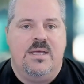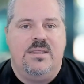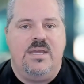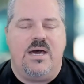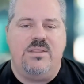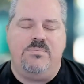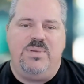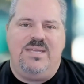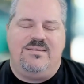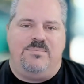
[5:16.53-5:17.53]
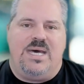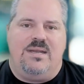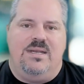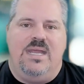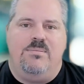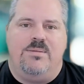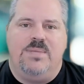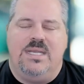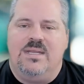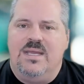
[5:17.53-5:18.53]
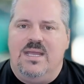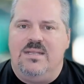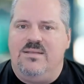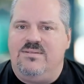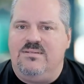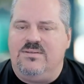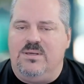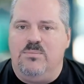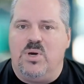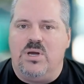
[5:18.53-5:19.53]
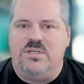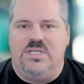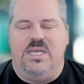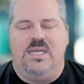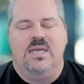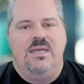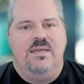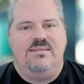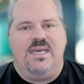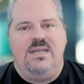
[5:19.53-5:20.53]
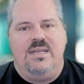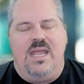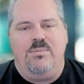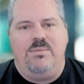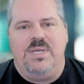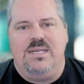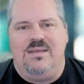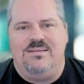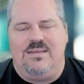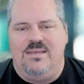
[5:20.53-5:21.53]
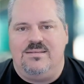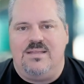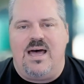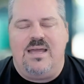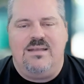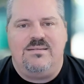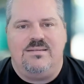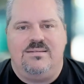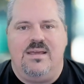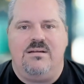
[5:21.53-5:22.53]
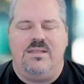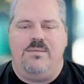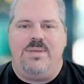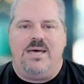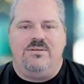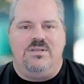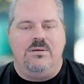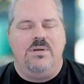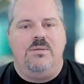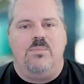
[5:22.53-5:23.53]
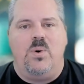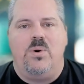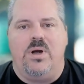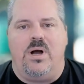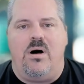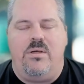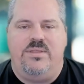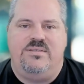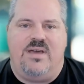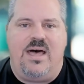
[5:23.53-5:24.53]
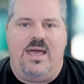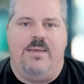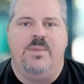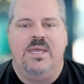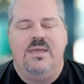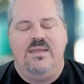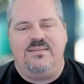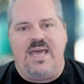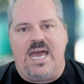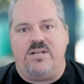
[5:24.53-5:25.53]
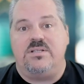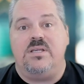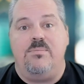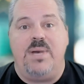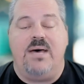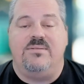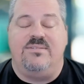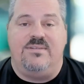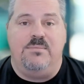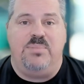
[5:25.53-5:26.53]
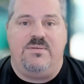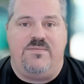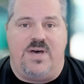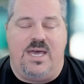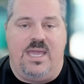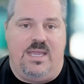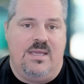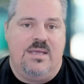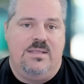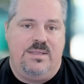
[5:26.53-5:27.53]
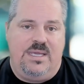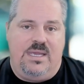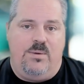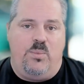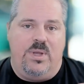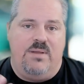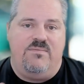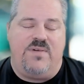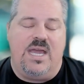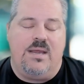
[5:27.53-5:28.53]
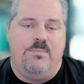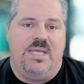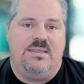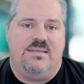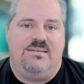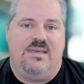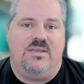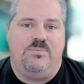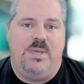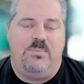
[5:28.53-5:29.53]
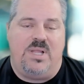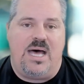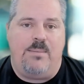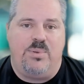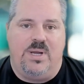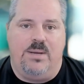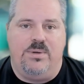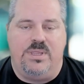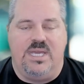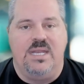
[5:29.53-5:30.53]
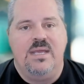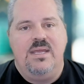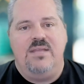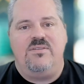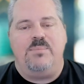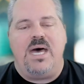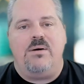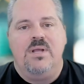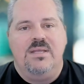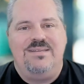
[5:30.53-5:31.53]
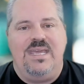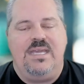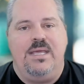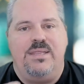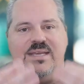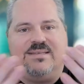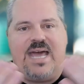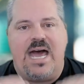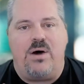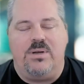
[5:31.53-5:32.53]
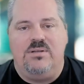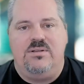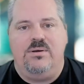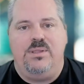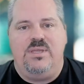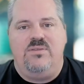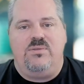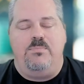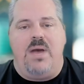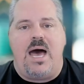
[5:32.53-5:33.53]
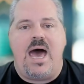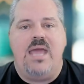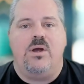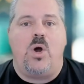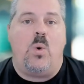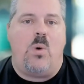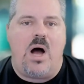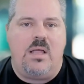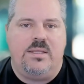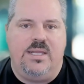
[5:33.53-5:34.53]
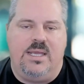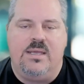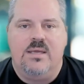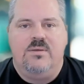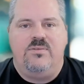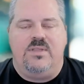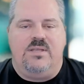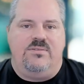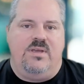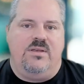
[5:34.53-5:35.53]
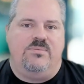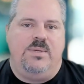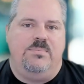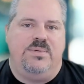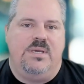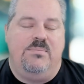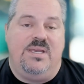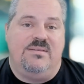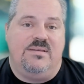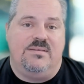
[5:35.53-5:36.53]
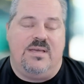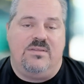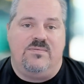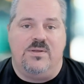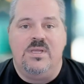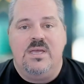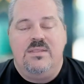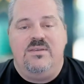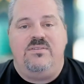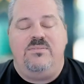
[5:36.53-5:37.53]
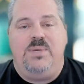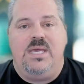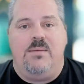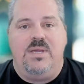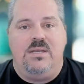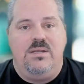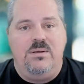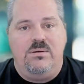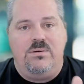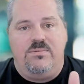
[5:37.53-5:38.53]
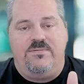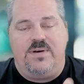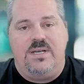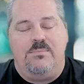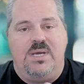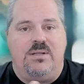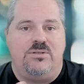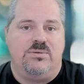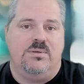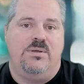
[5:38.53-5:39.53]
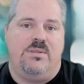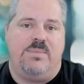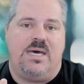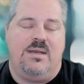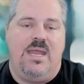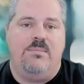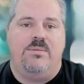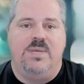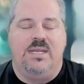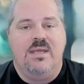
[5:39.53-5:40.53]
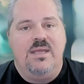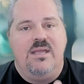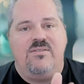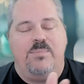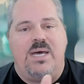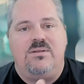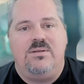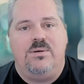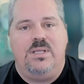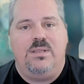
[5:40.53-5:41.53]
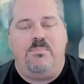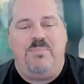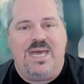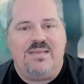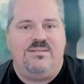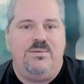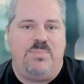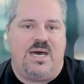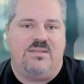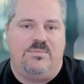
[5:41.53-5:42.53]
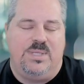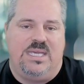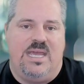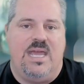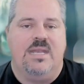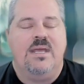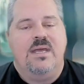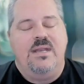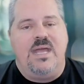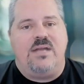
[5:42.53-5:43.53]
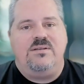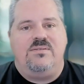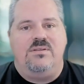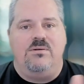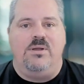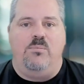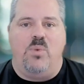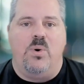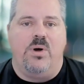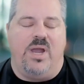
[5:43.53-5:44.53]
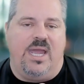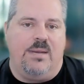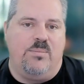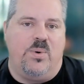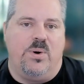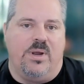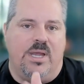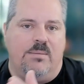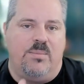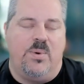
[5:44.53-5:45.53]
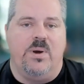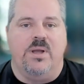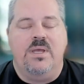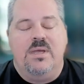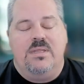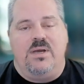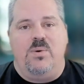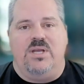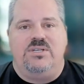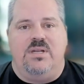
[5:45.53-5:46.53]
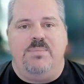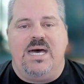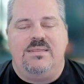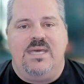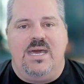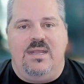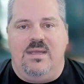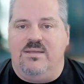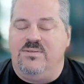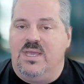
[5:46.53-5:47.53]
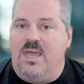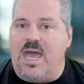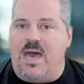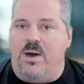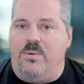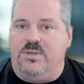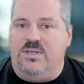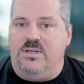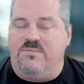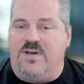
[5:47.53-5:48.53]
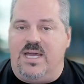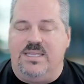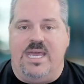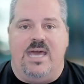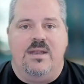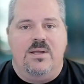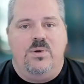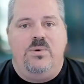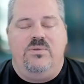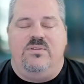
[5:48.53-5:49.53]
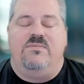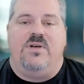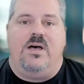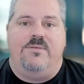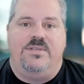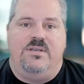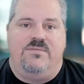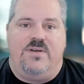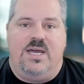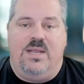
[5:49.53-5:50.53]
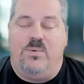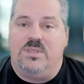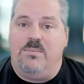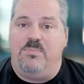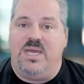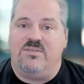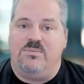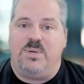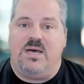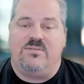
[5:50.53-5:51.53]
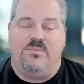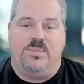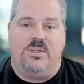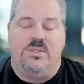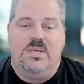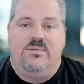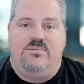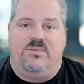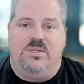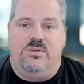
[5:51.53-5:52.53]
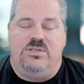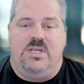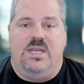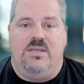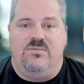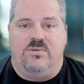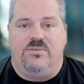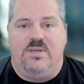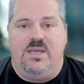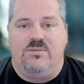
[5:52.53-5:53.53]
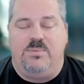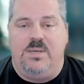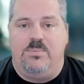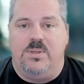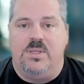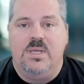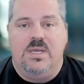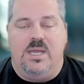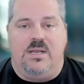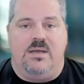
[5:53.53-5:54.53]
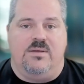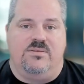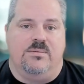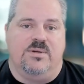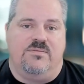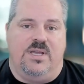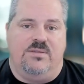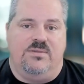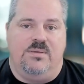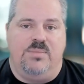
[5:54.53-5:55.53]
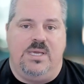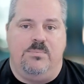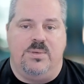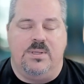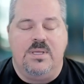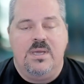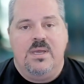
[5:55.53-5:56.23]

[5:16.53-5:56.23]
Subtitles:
The other piece about enablement, and this is emerging, is that enablement is not necessarily about doing more all the time. It's actually about simplifying the environment that salespeople operate within. It's about taking things out and doing things with higher quality so that salespeople can be successful. This is becoming a new fundamental truth about enablement. It's about doing the best you possibly can, not just doing more and more and more. The question about that is, how do you define that? Who's involved in defining what the best possible solution is for salespeople and customer-facing people?